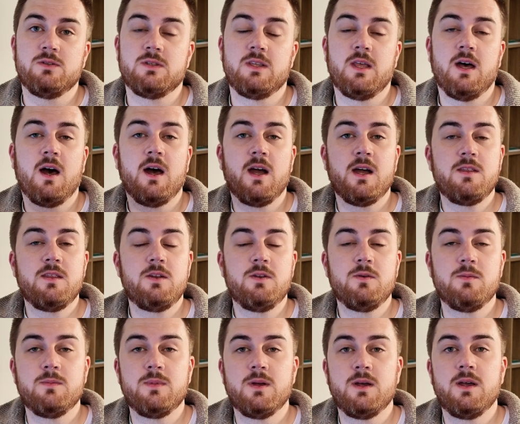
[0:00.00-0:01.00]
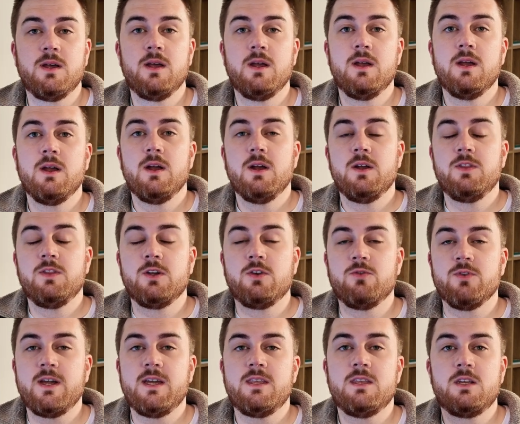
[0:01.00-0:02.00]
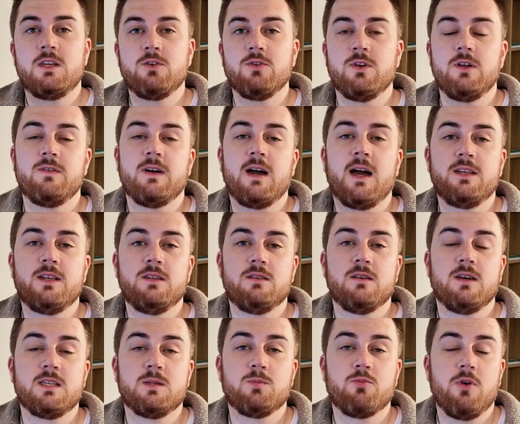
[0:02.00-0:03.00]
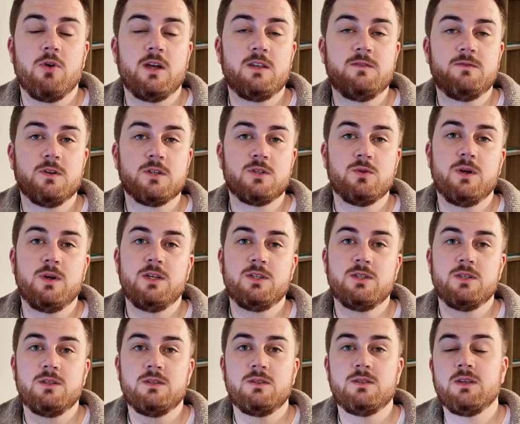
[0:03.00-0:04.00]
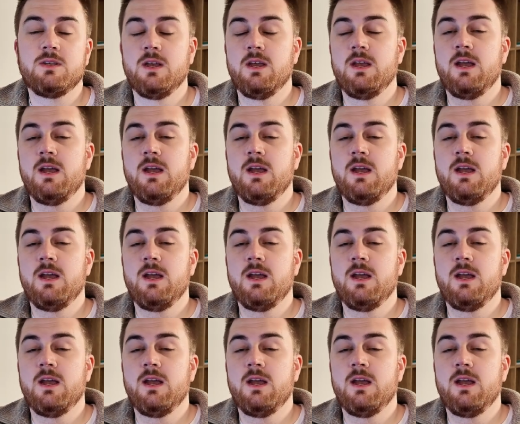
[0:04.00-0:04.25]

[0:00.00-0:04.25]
So the higher the number, the greater the degree of annualized price fluctuations.